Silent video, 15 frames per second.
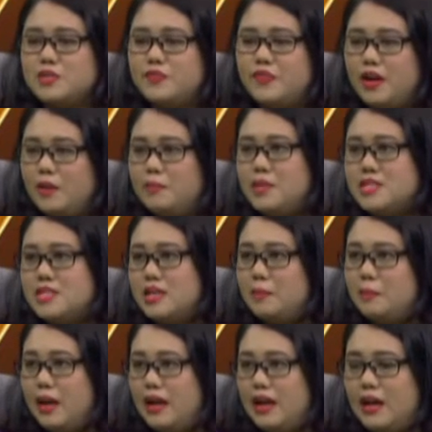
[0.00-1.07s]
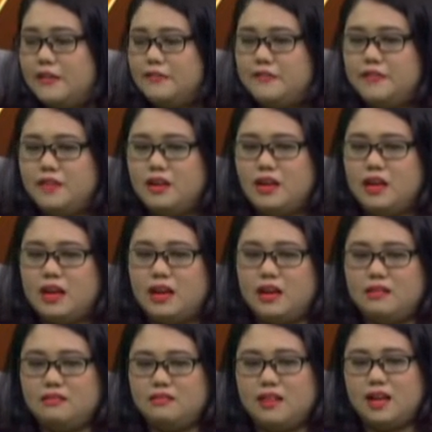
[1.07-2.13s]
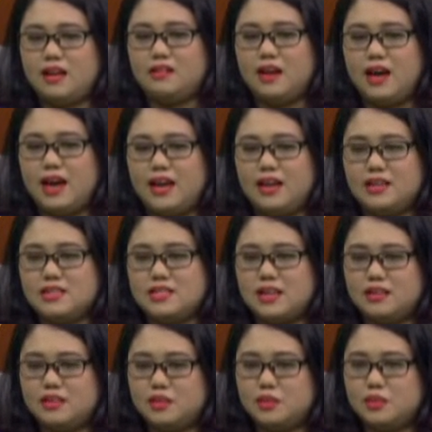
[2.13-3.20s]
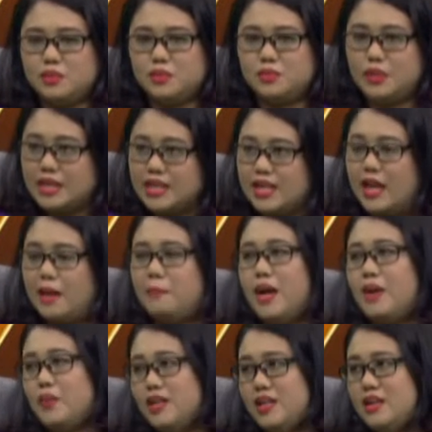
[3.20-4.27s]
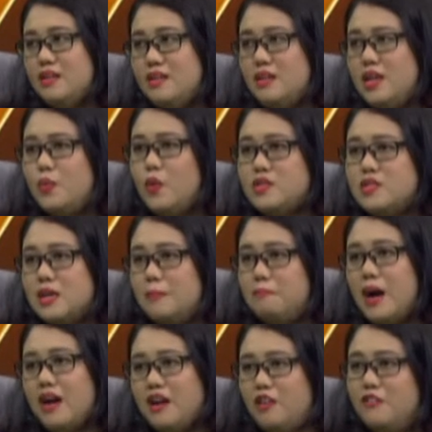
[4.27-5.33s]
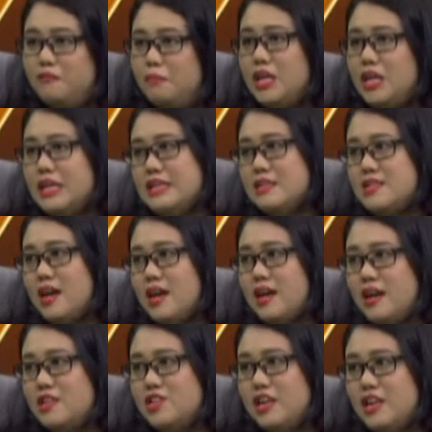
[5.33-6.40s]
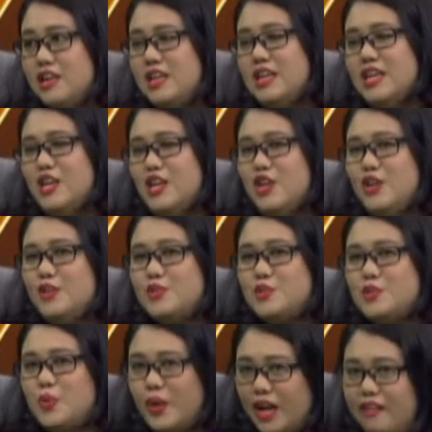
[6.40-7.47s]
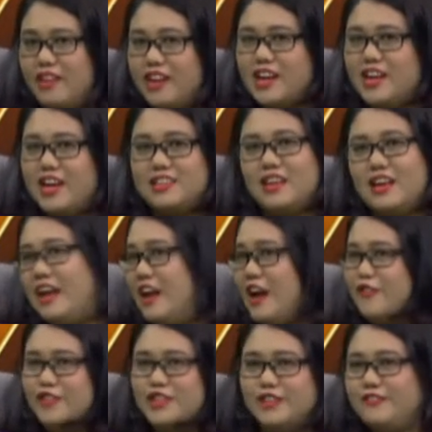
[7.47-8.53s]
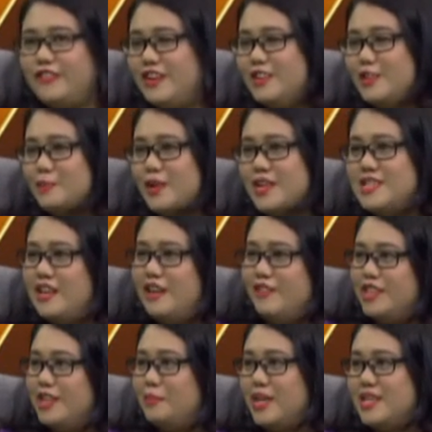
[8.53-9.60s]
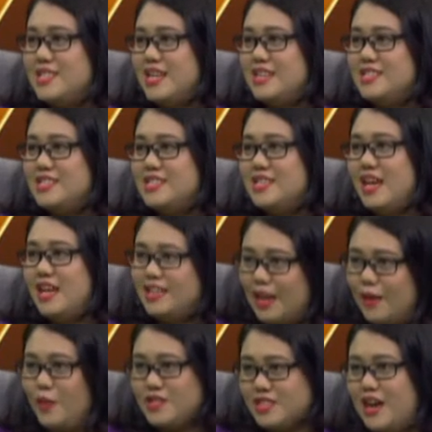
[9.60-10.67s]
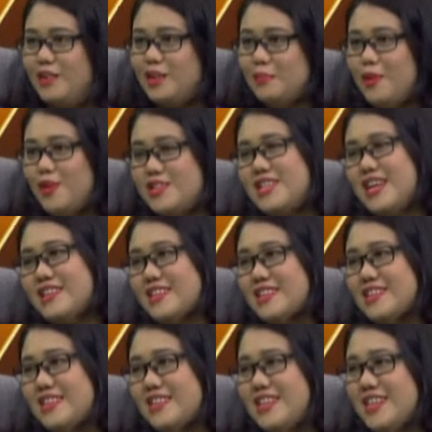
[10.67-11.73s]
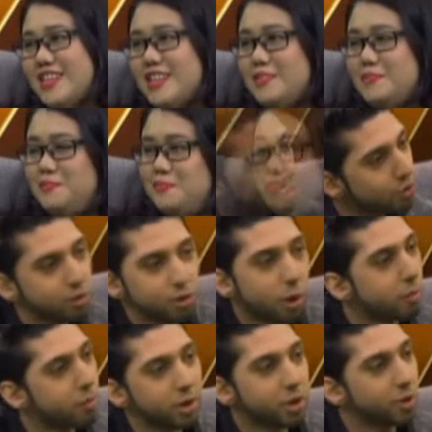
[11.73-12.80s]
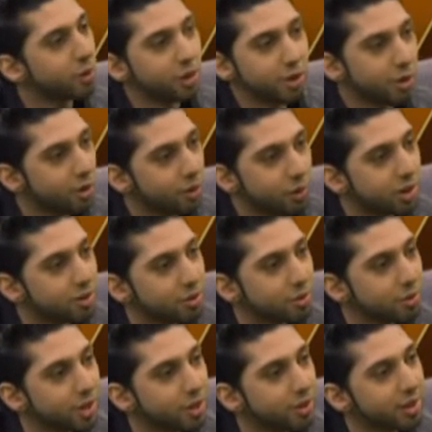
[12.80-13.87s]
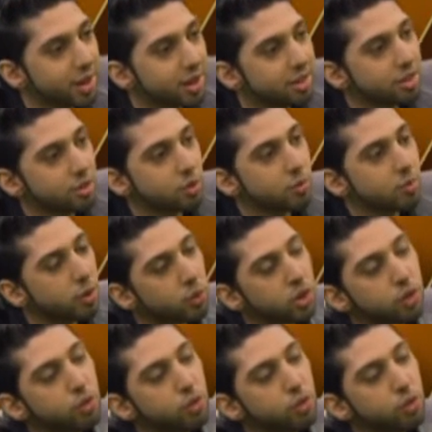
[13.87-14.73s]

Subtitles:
very missing in my life, and then I started to reconnect back with it. It was a part of me inside, actually. So when I reconnected, everything fell into place and everything makes sense. And that was how the blog started. There was just no stopping you at all once you reconnected to it. But were you